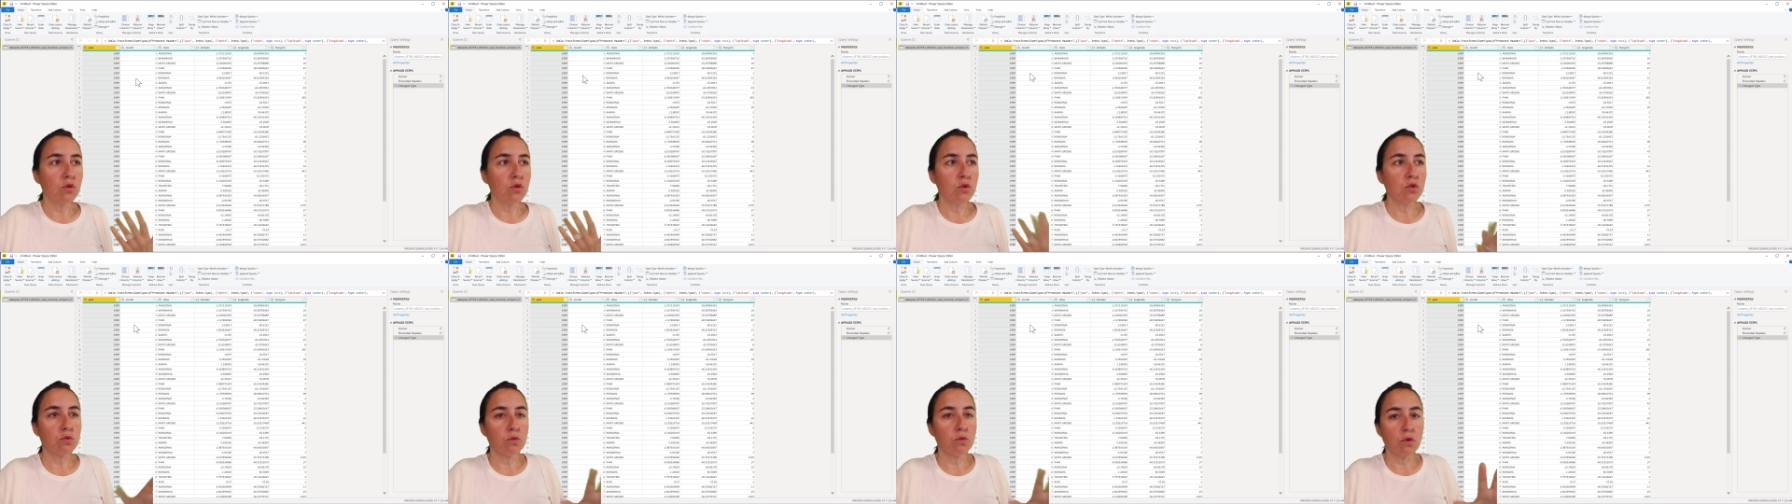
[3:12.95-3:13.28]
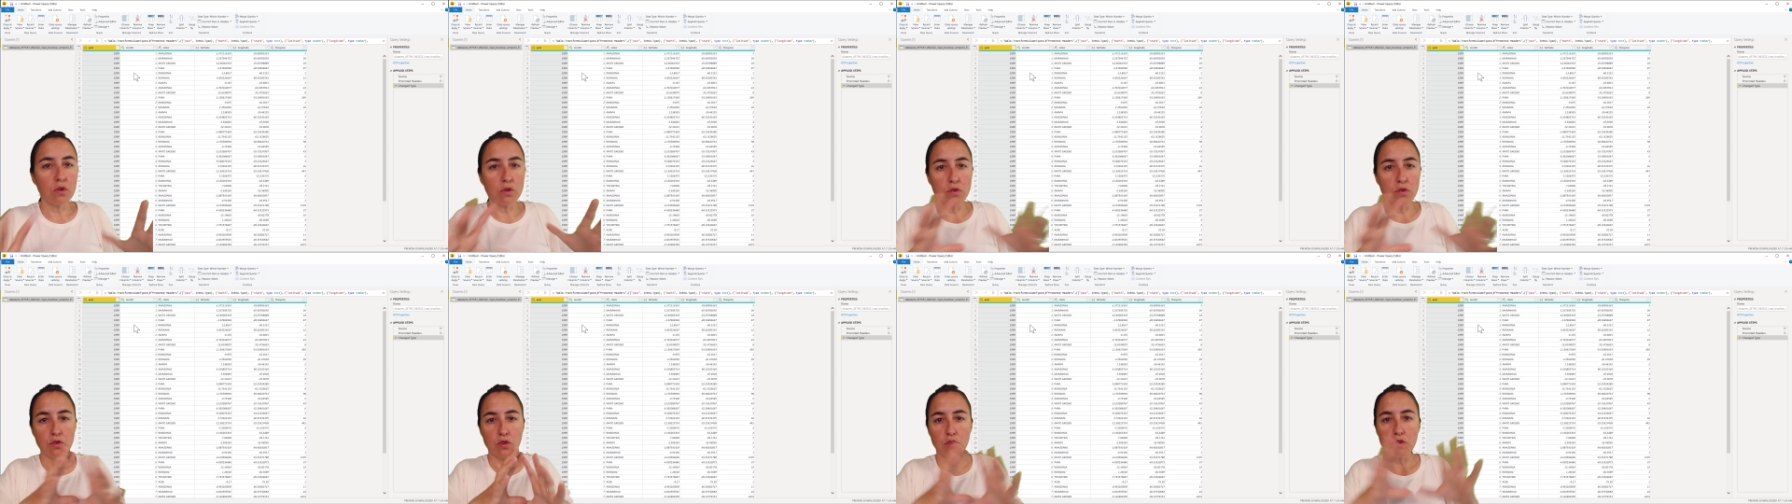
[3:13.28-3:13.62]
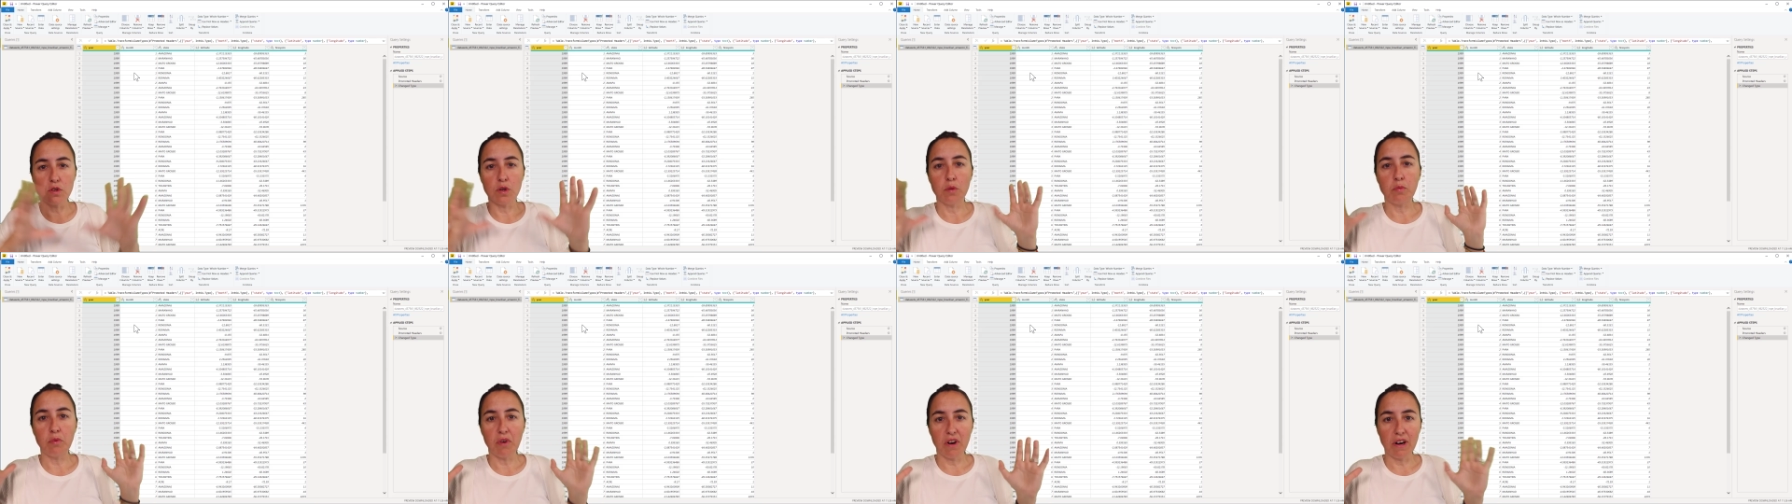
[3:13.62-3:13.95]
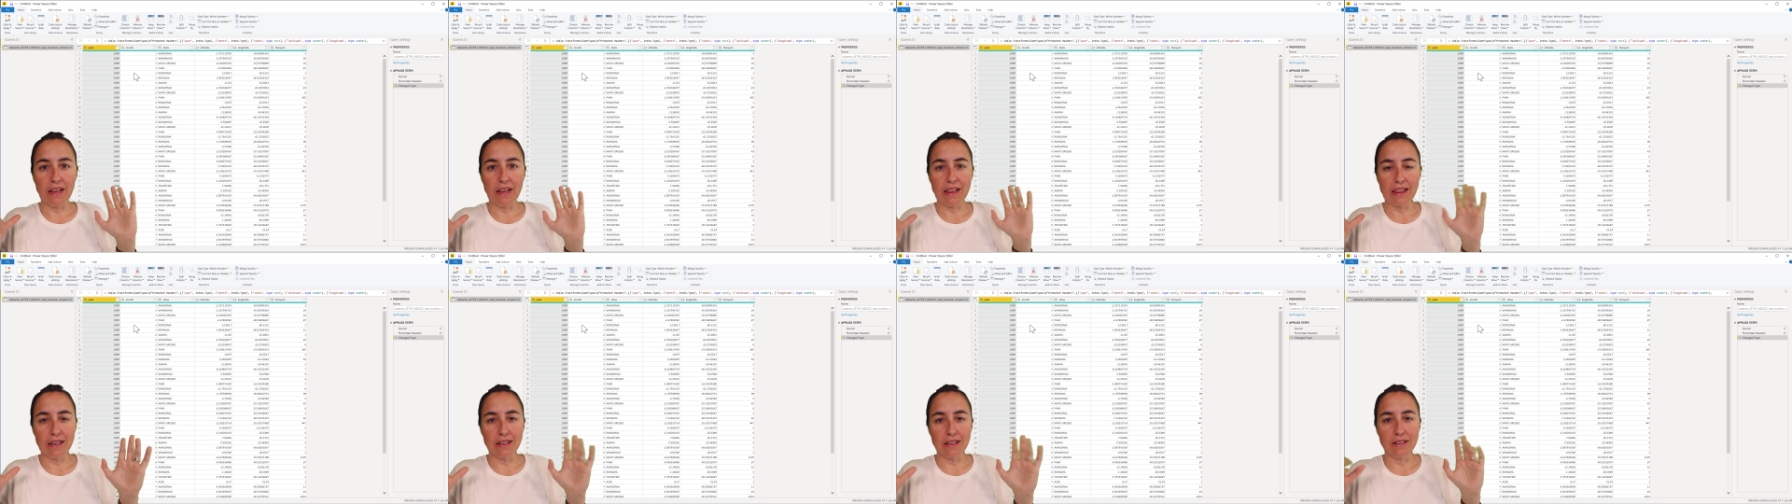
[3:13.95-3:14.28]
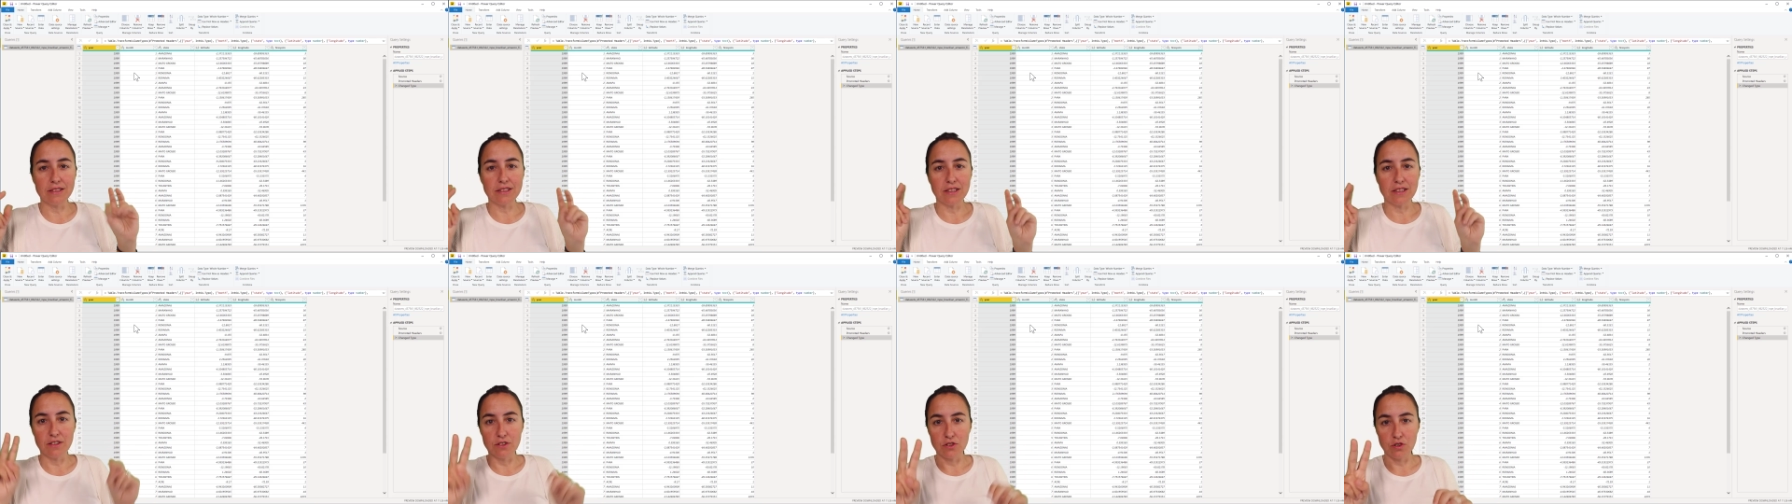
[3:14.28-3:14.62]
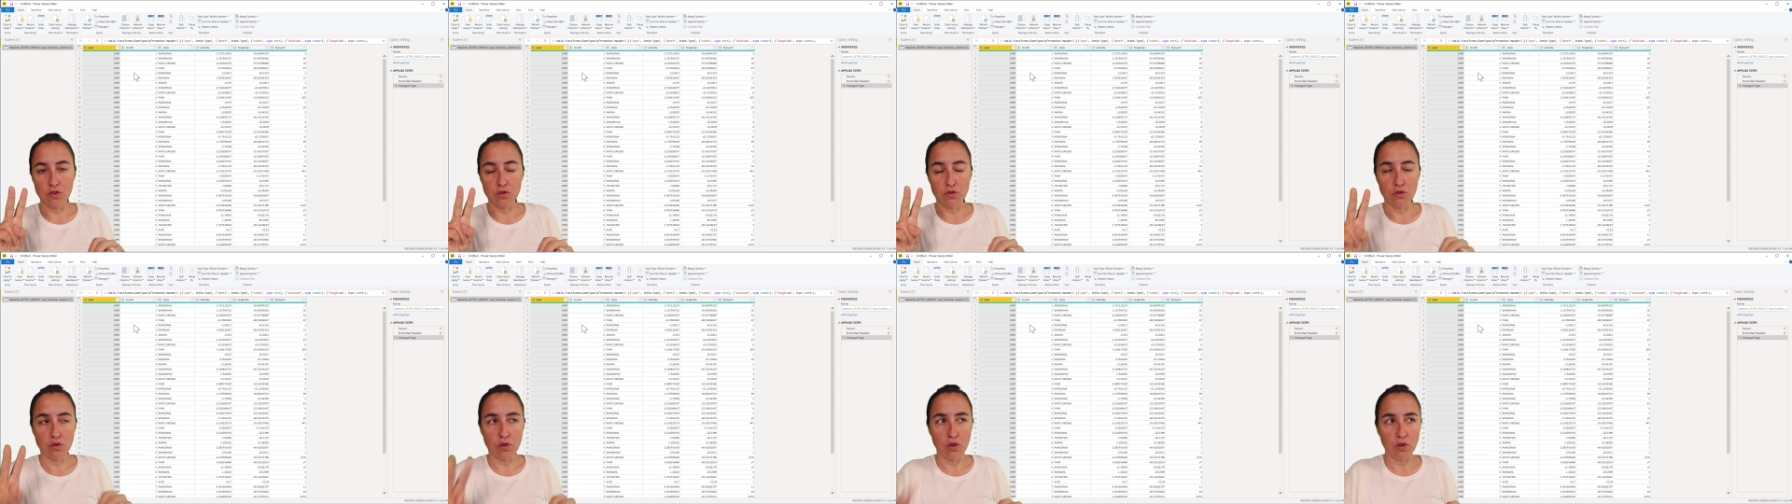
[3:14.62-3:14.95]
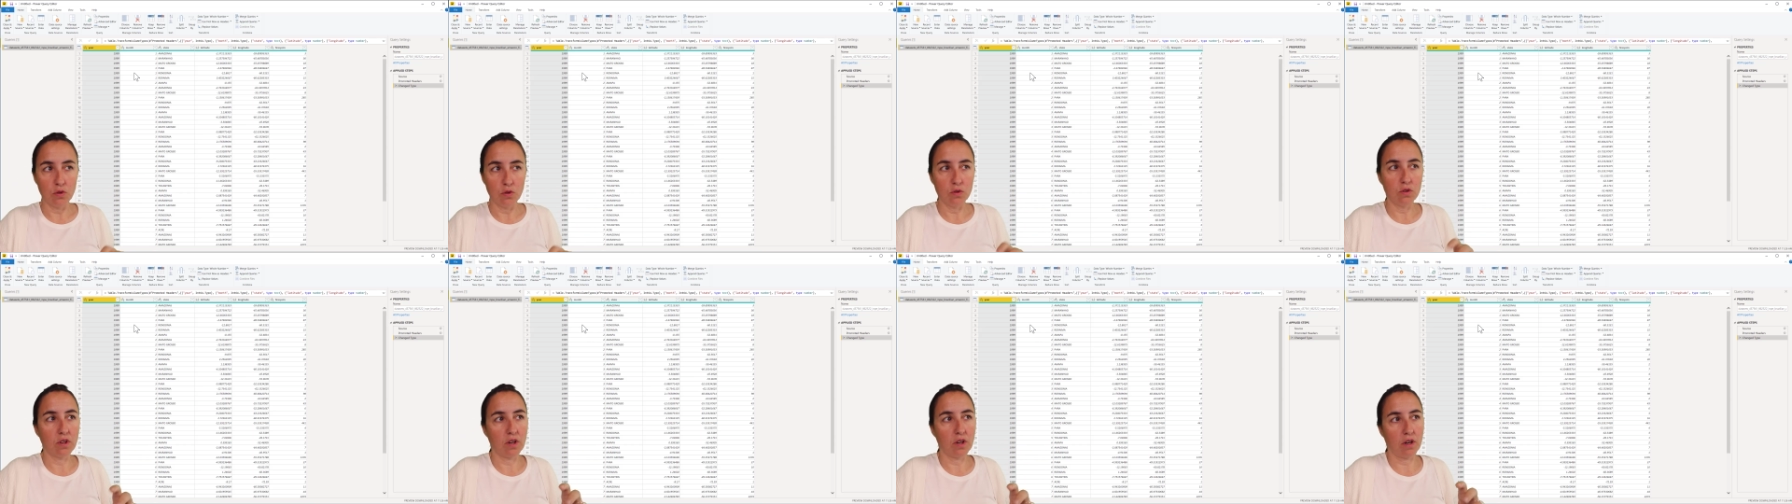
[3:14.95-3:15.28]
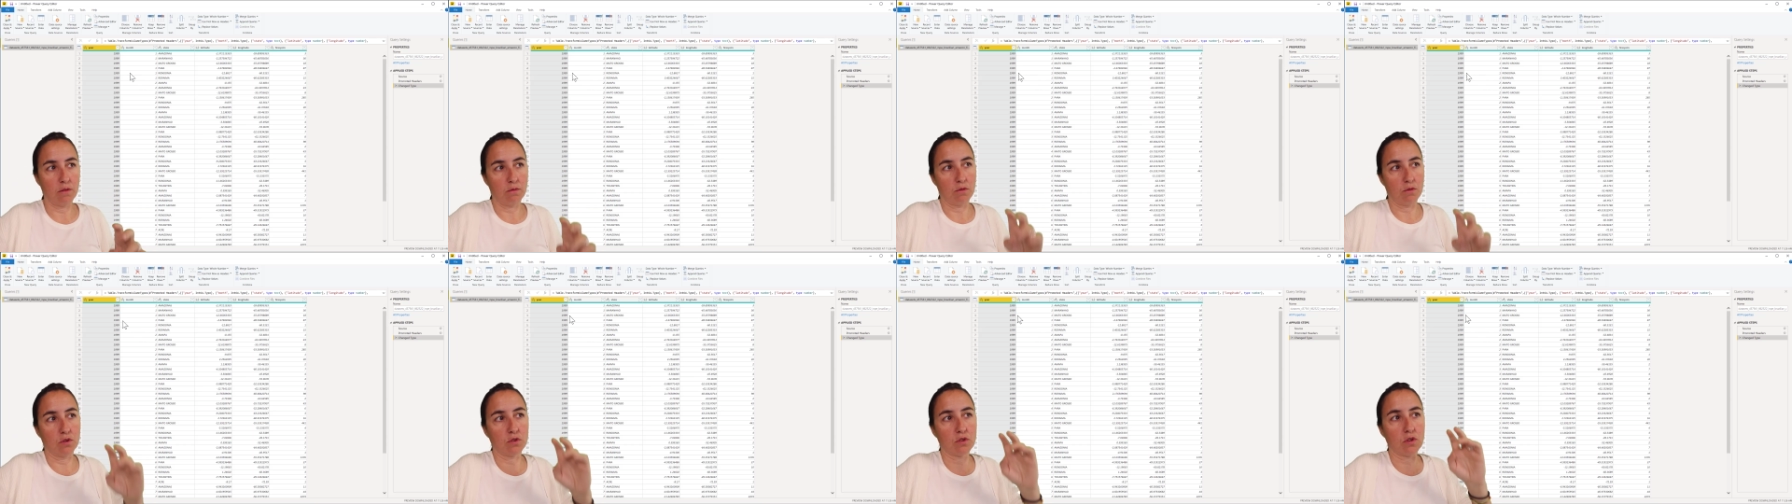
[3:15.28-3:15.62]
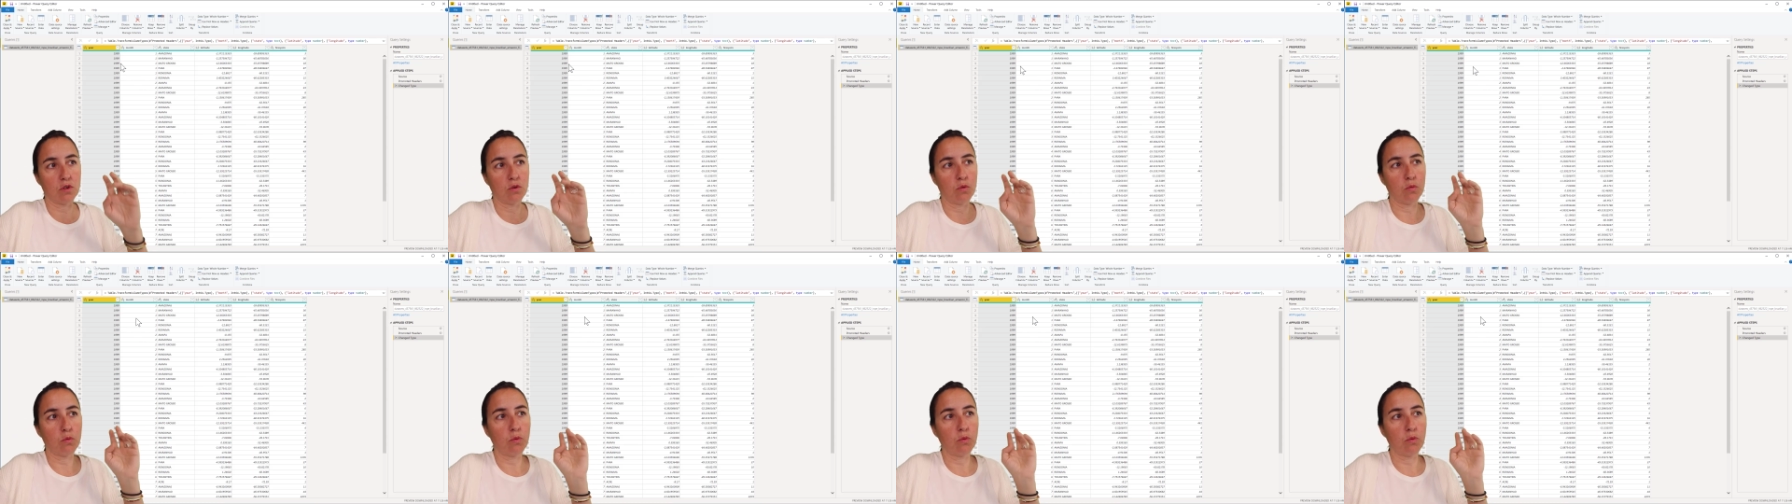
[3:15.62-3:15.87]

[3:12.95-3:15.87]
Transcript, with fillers: do is we're going to separate this into two tables.